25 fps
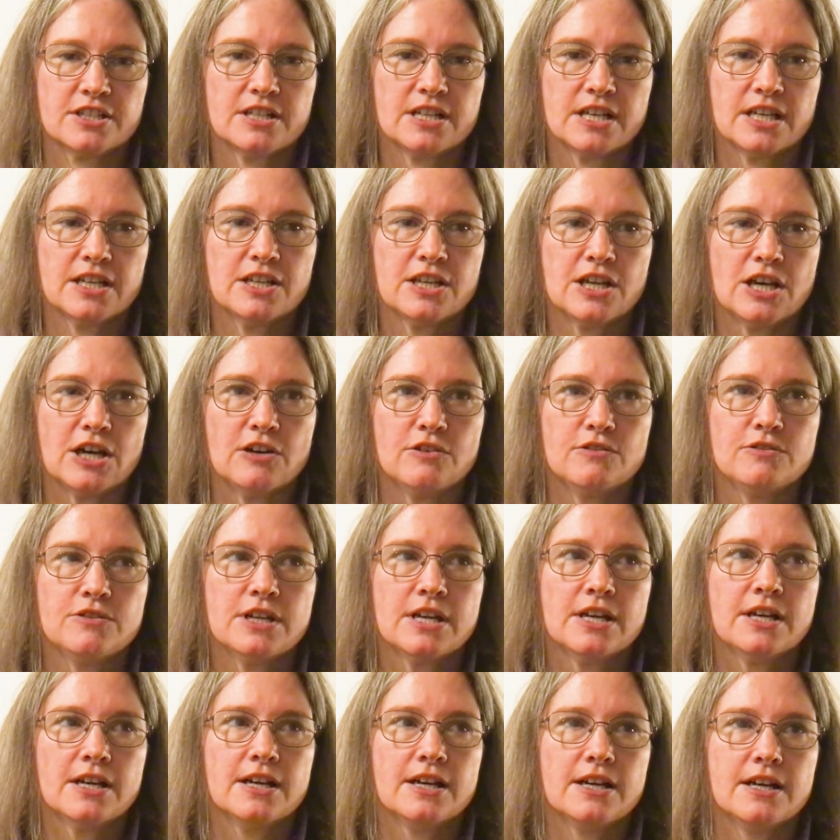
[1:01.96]
I know.
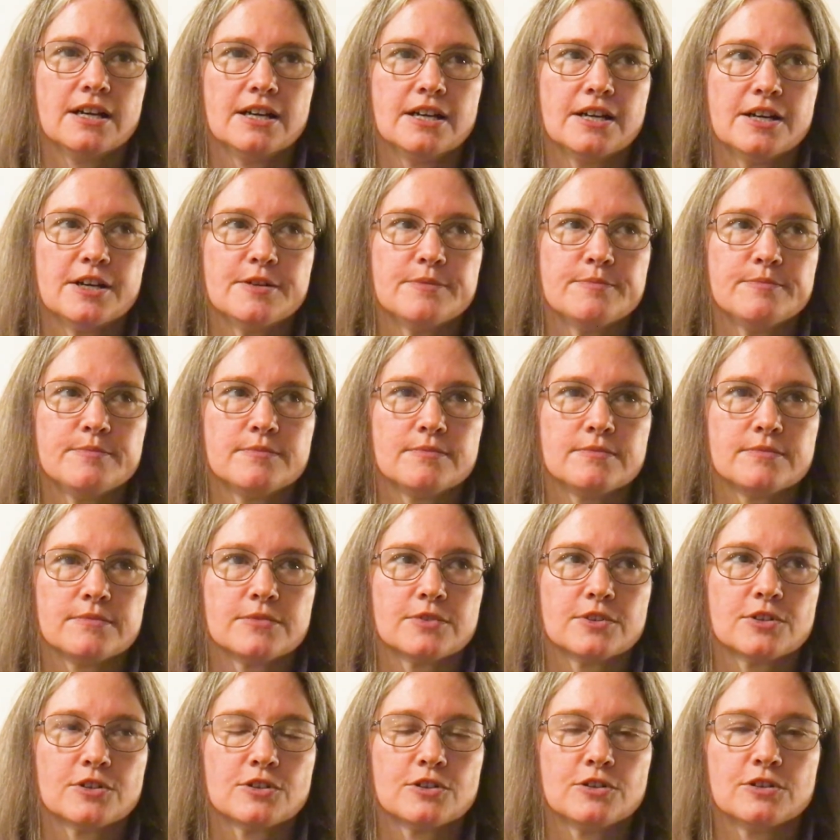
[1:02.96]
Um,
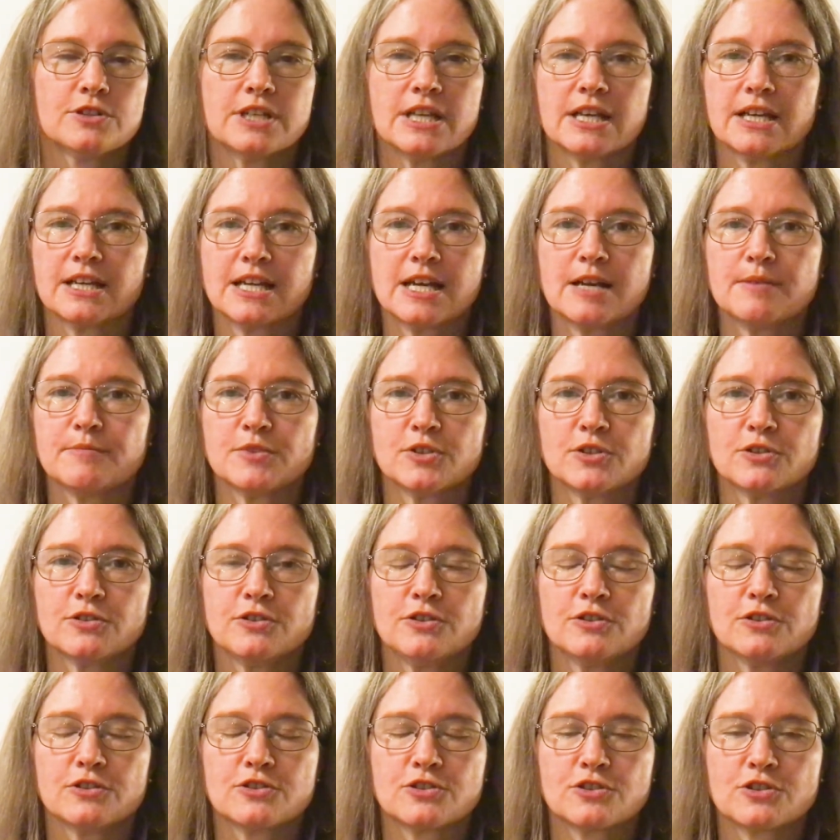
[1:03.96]
could I come to
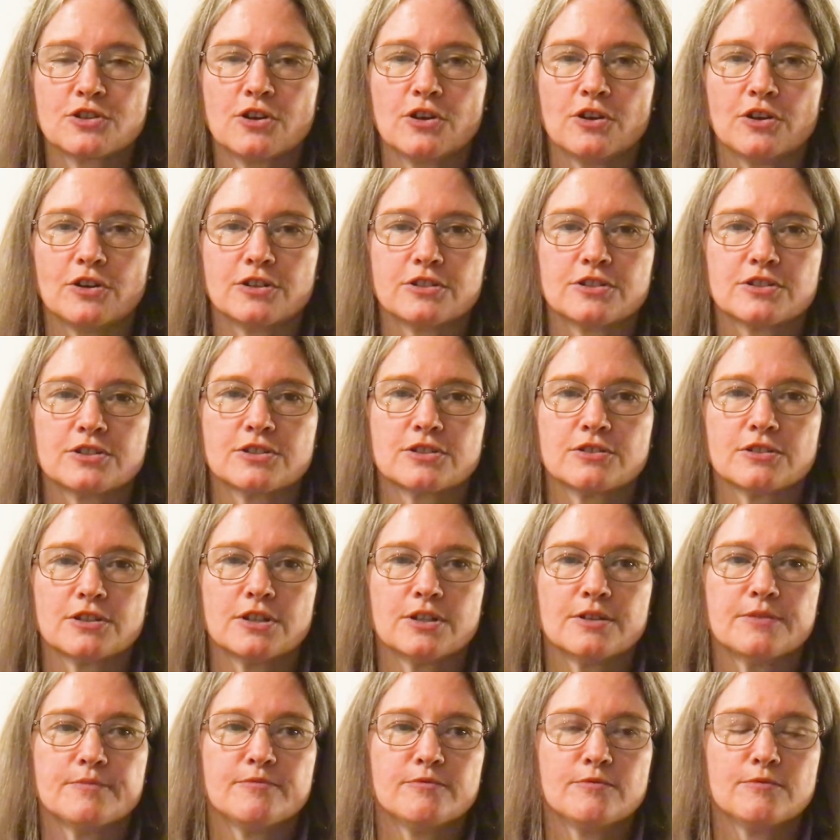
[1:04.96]
your church
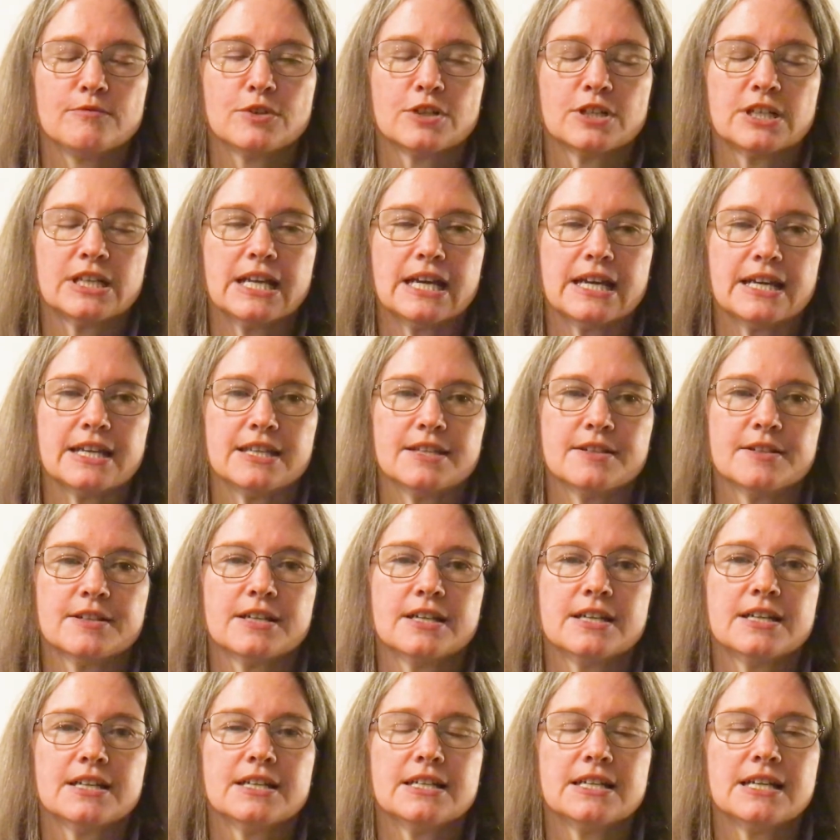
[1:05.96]
um, one day?
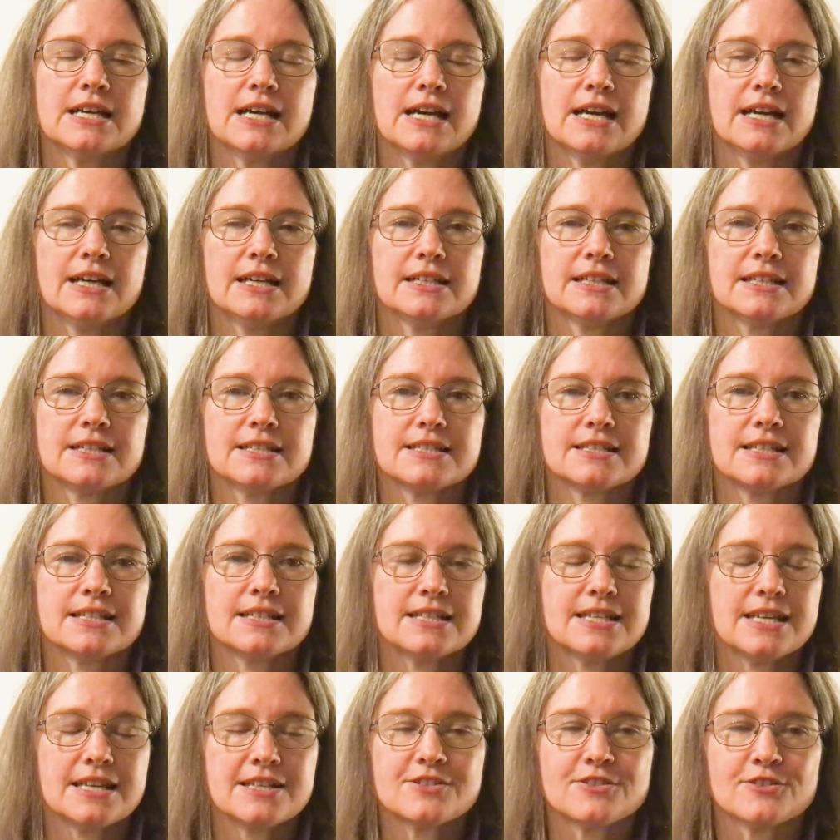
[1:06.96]
And I
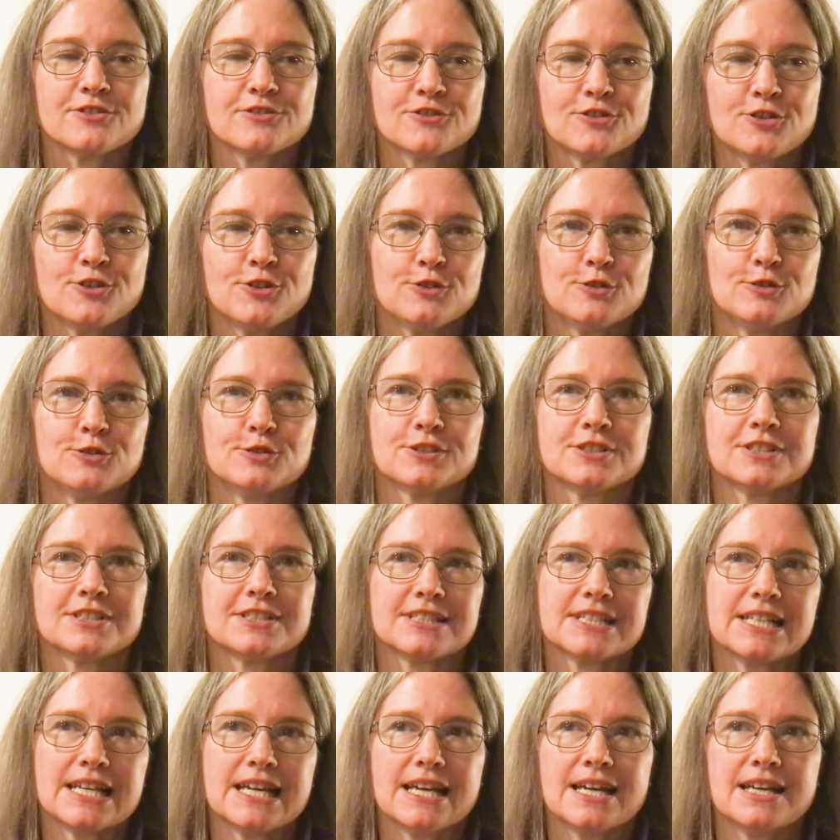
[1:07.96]
said, yes, of
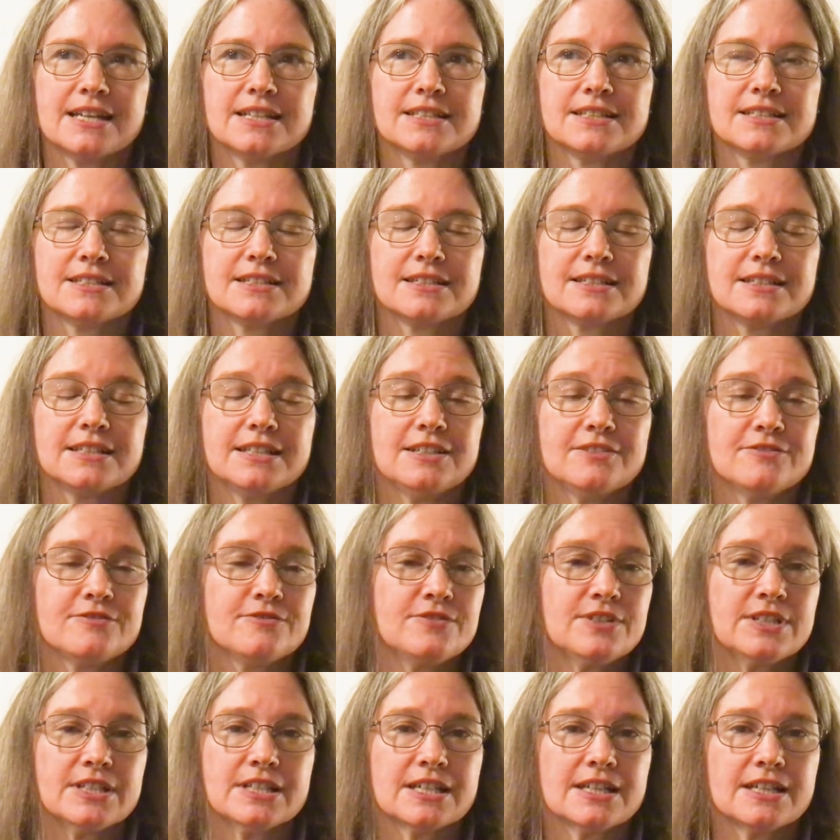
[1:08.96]
course. And even
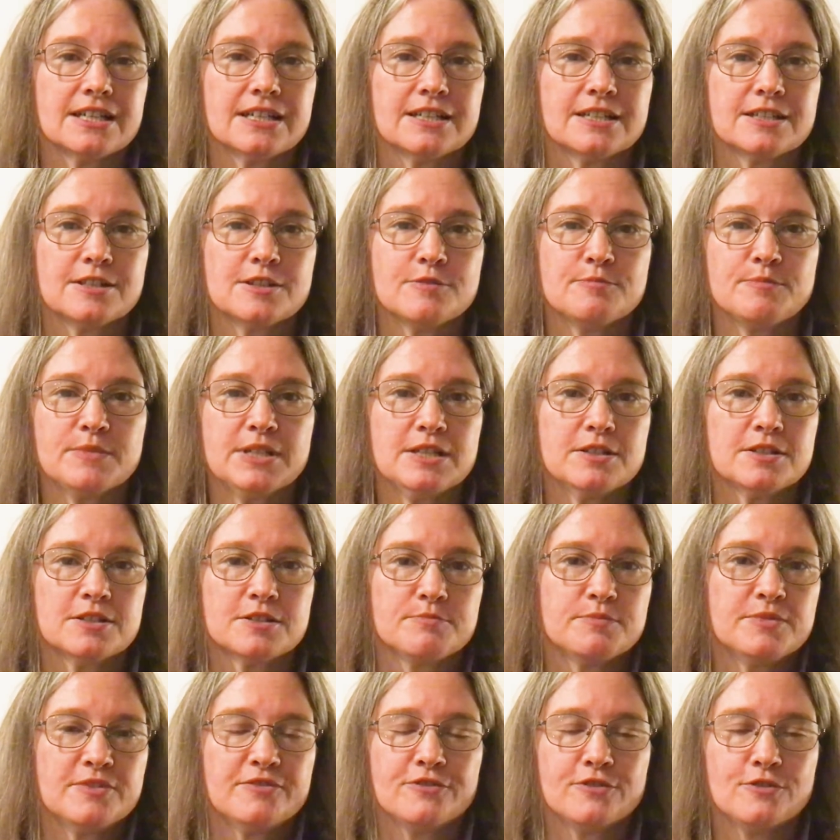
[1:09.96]
we can meet
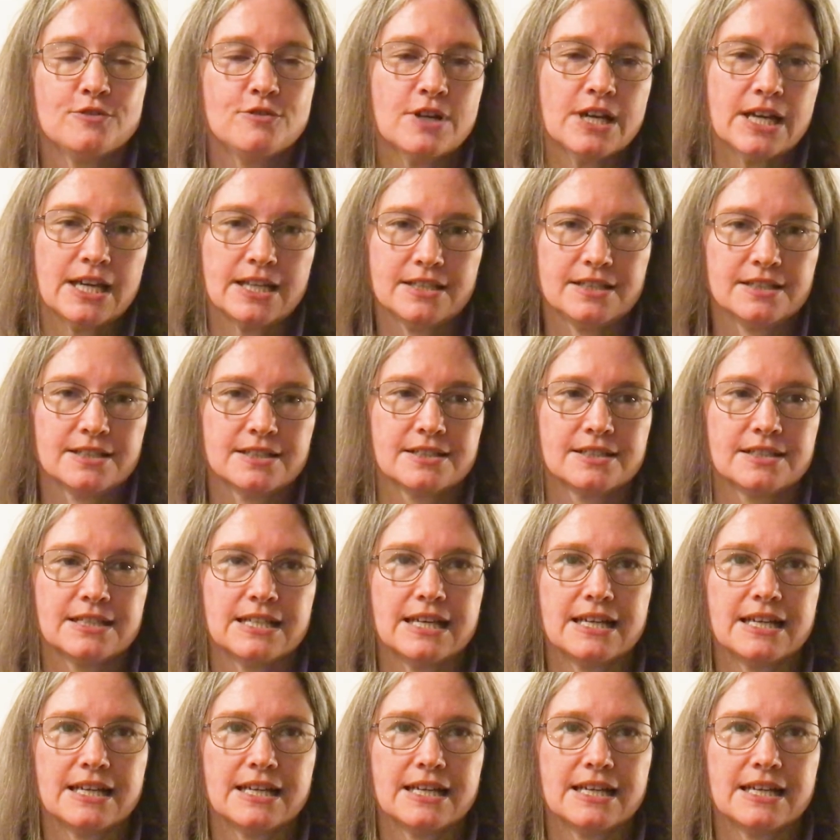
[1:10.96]
beforehand.